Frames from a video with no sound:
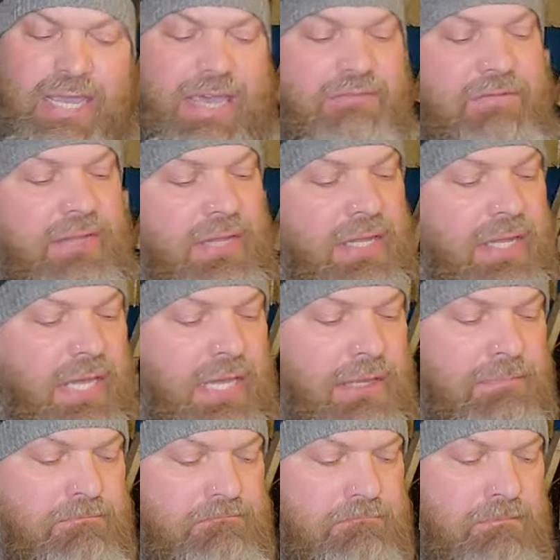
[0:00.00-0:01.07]

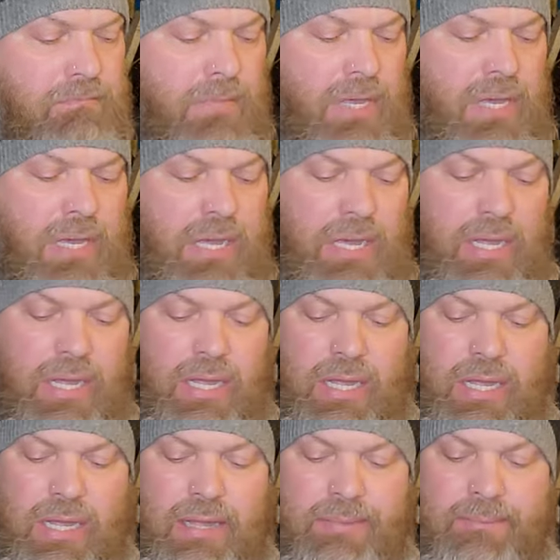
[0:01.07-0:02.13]
heavenly
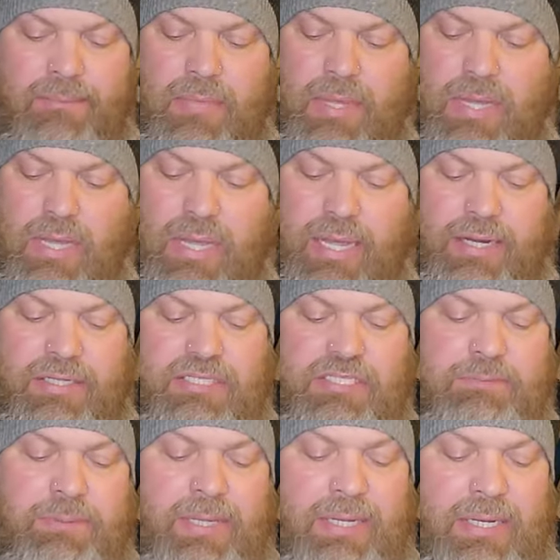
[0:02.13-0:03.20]
um,
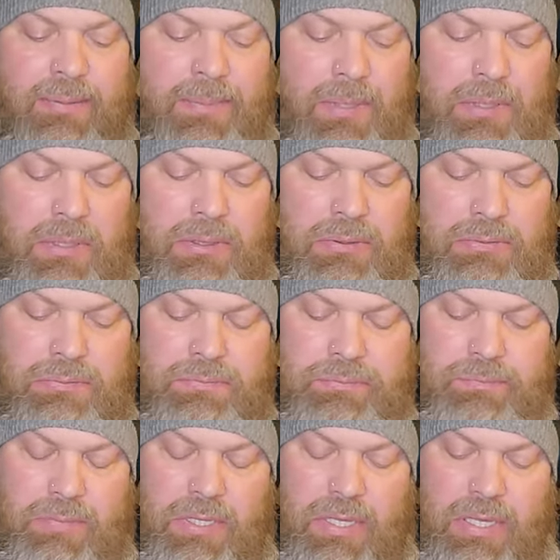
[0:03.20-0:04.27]
unexplainable,
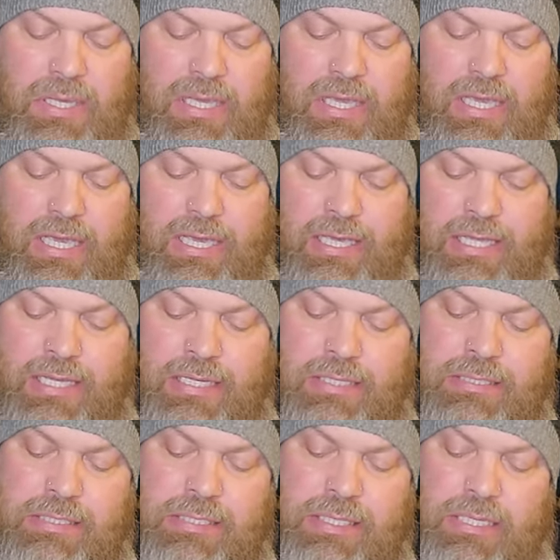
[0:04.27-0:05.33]

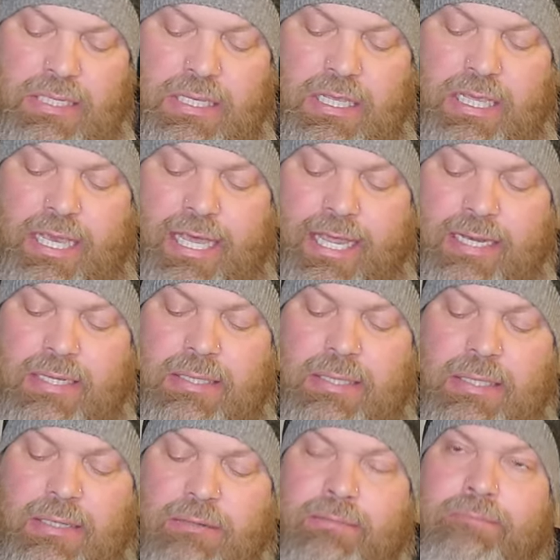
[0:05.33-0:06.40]
and
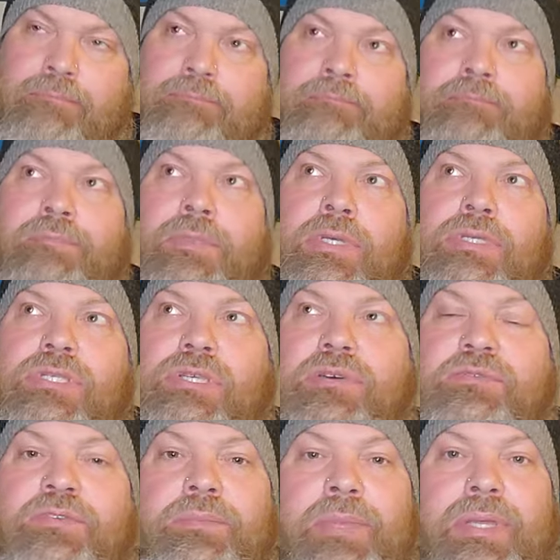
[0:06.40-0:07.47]
yet
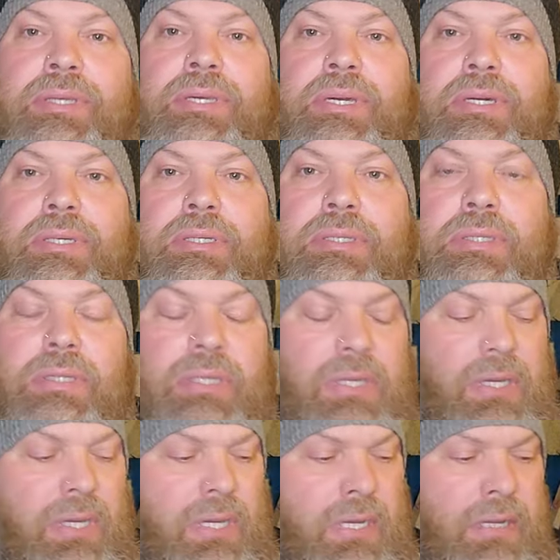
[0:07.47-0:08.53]
so familiar.
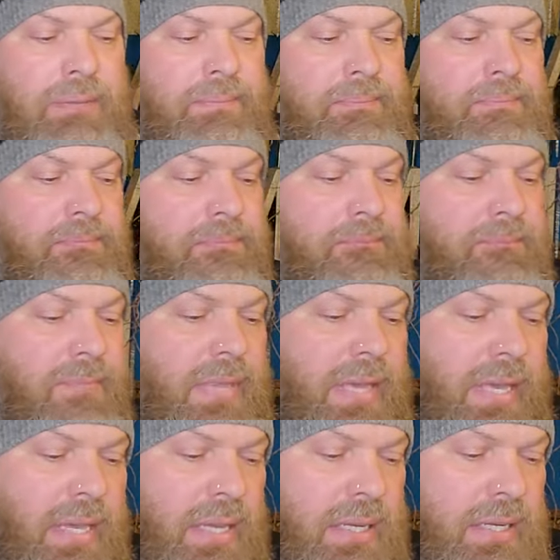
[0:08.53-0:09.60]
Um,
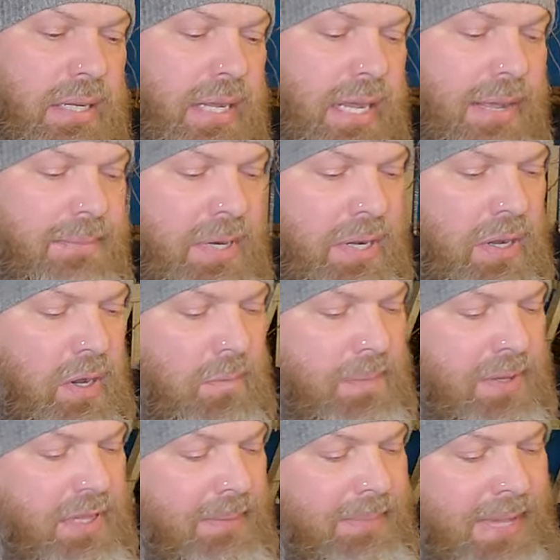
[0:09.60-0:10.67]
and I'm going to
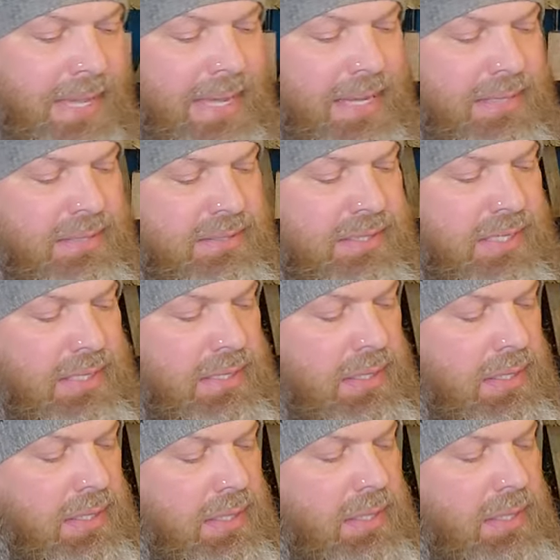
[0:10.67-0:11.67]
open the box and